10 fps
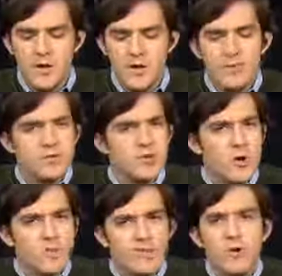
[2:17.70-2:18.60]
There's
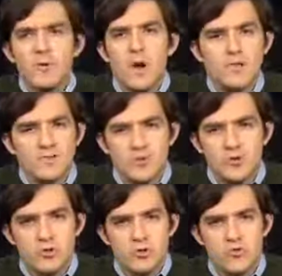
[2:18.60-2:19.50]
no firm
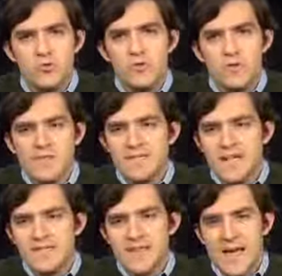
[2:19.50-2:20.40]
constitutional rule that
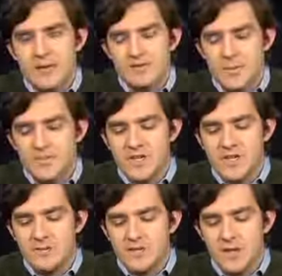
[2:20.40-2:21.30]
says the House of
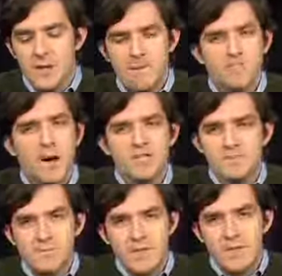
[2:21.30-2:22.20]
Representatives
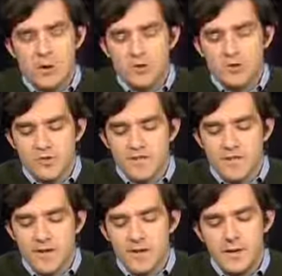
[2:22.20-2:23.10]
must be larger than the
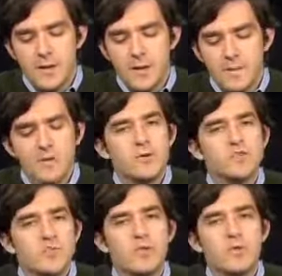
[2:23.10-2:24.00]
Senate, but there are
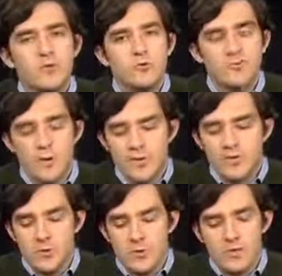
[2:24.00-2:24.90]
some clues, both
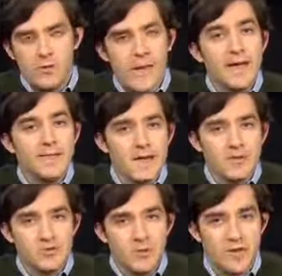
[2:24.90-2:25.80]
historical and
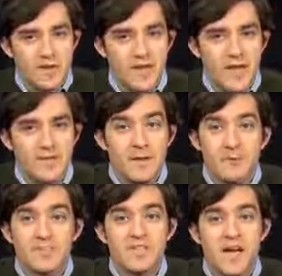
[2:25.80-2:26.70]
textual, that indicate that it
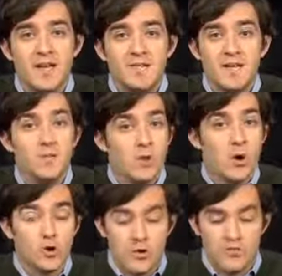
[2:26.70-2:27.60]
was designed to be the
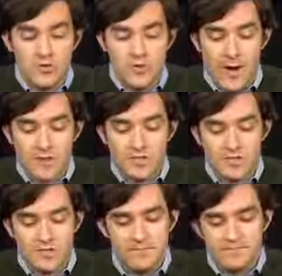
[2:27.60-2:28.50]
larger of the 2 houses.